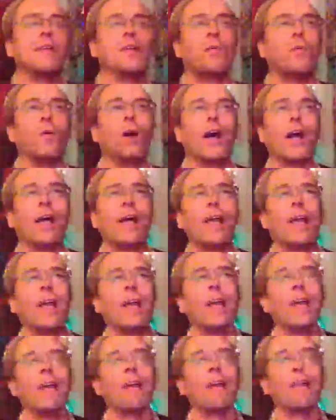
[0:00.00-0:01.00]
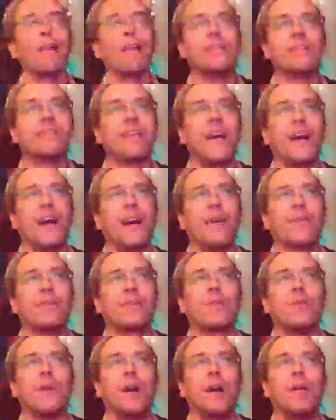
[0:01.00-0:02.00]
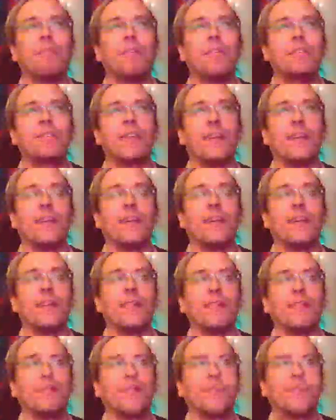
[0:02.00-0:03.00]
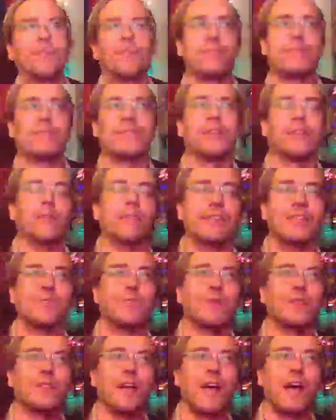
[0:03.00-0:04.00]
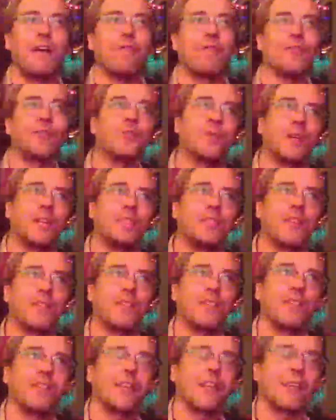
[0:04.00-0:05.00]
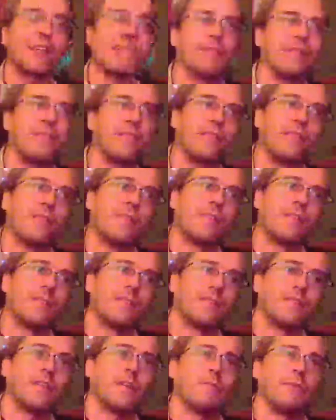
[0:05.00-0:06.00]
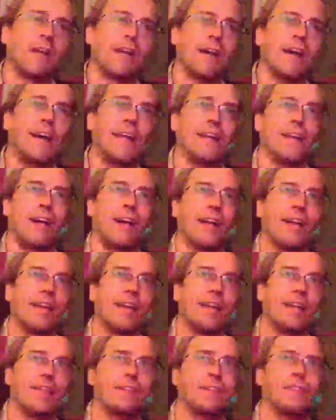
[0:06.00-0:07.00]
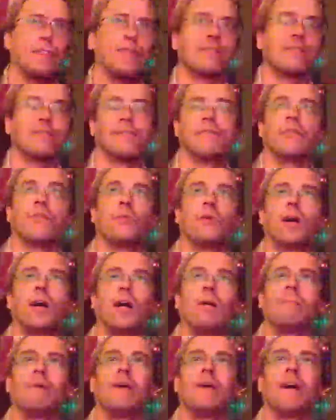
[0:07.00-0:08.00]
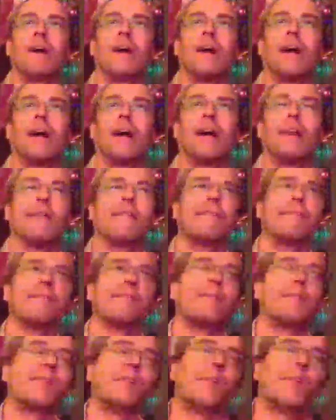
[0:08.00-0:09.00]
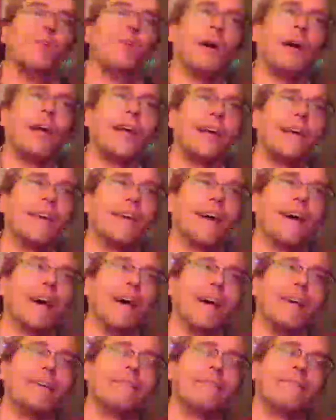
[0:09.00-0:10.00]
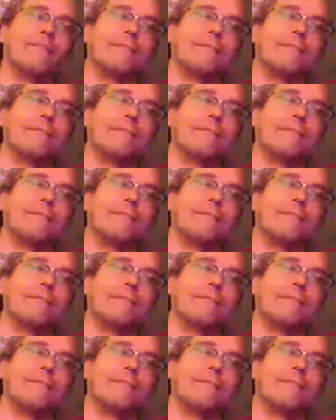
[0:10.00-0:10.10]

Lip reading: Hawaii is out. Guam is in. That's what's hot for 2017. It's on my hot not list. Guam, hot. Hawaii, not.